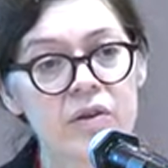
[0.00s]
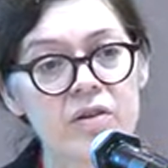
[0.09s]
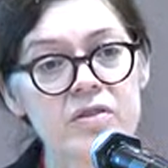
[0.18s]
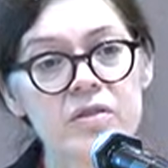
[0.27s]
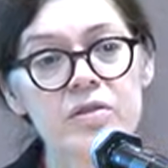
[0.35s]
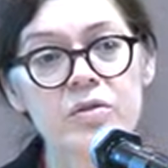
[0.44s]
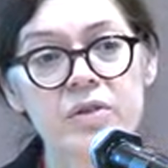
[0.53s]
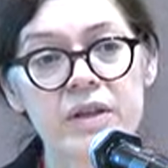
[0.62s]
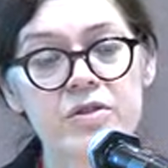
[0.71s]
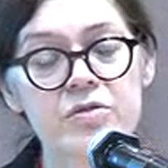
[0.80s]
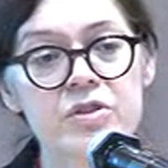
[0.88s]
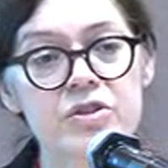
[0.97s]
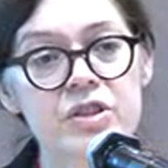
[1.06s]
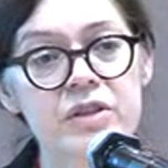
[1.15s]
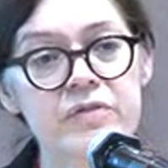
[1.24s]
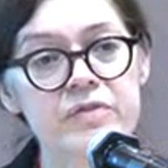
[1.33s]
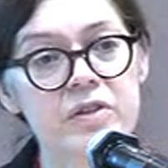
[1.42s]
We also look into a
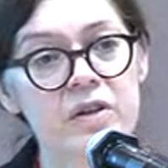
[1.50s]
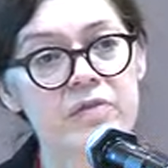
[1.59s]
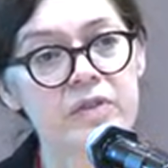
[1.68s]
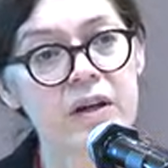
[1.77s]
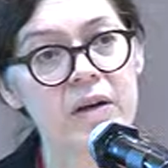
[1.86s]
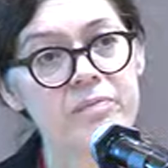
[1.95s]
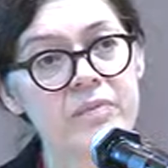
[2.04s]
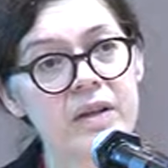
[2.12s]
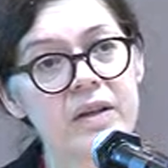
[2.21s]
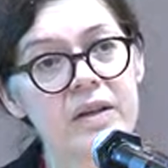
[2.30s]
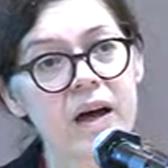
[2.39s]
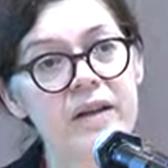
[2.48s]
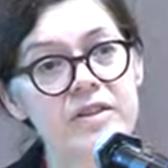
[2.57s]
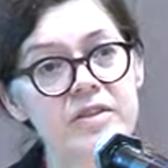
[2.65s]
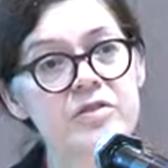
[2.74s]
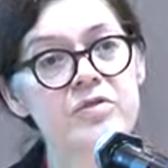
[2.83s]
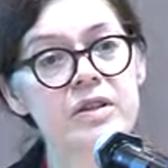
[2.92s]
shift of art
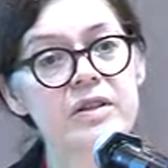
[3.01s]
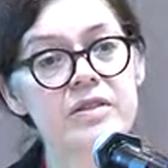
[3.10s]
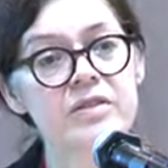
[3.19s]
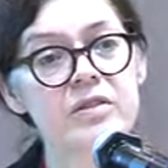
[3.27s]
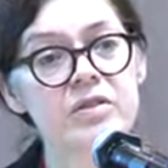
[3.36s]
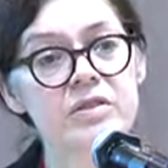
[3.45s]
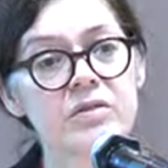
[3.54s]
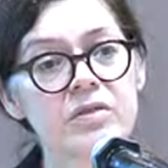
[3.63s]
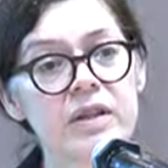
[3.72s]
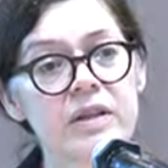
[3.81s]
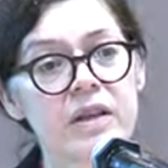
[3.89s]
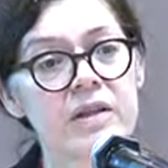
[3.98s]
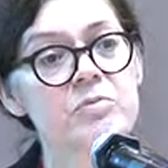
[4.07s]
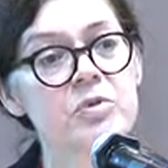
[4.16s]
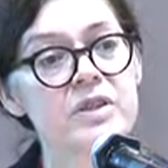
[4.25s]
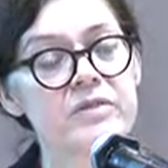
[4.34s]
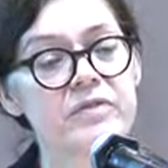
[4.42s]
history is not only
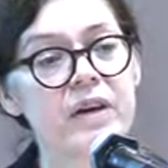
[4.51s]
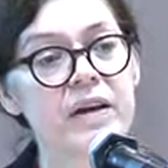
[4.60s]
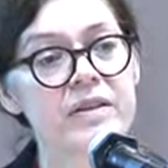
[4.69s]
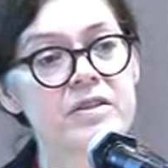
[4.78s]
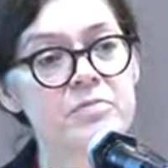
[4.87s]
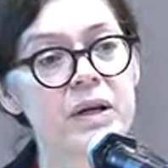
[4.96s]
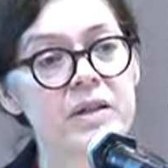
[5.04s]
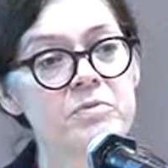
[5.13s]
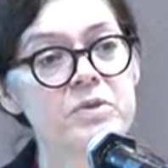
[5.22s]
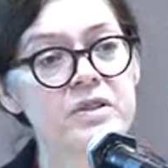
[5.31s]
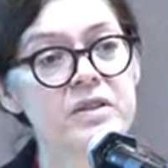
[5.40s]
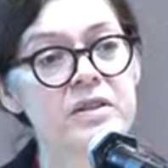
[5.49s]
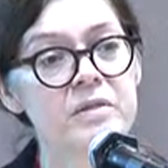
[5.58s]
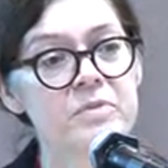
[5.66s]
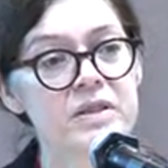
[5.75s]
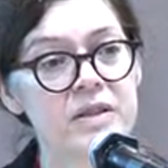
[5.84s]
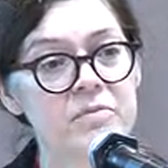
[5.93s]
anymore defined by
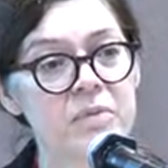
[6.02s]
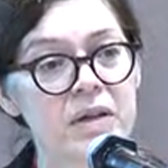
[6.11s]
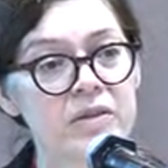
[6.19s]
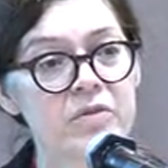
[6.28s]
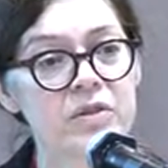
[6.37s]
museums and by